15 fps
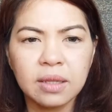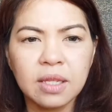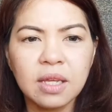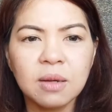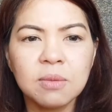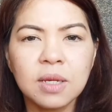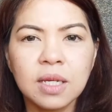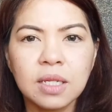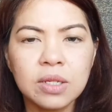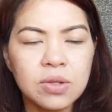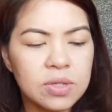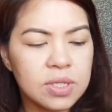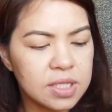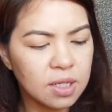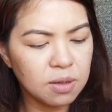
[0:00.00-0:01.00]
think I'm gonna
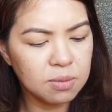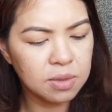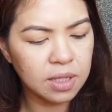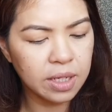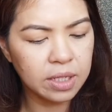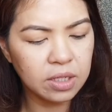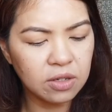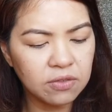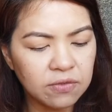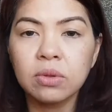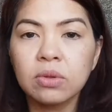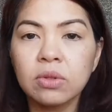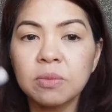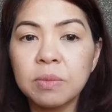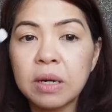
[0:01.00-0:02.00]
use some kind of
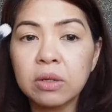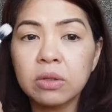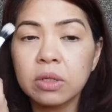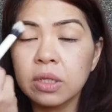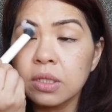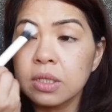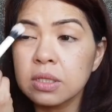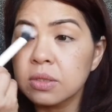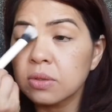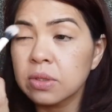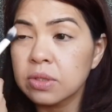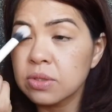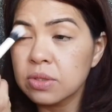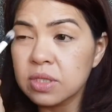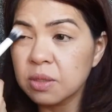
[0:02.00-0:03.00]
contour powder just to
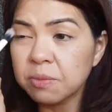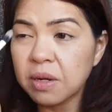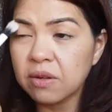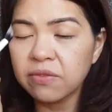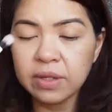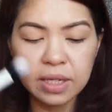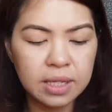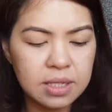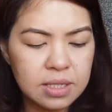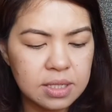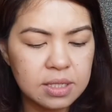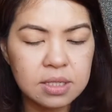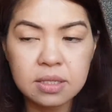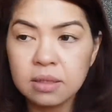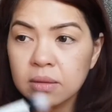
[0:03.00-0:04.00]
reduce the
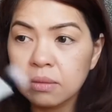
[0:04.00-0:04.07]
puffiness.